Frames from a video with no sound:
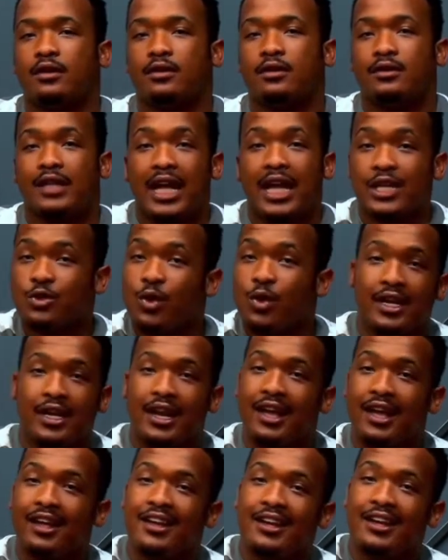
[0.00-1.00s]
That's what
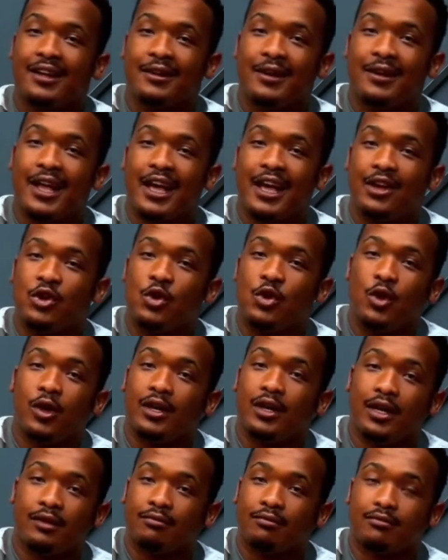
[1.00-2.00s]
the
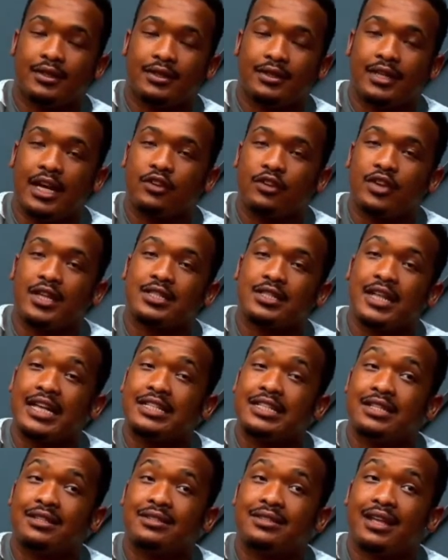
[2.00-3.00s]

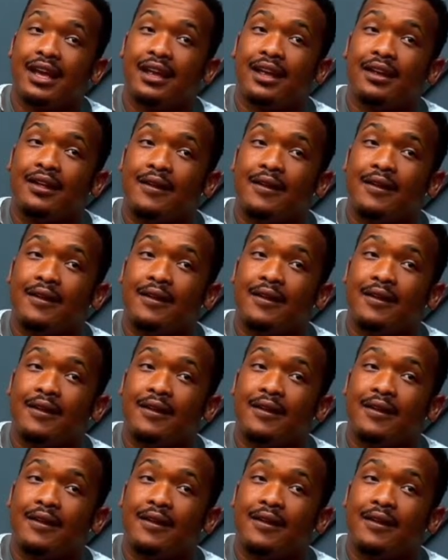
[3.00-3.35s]
translation say.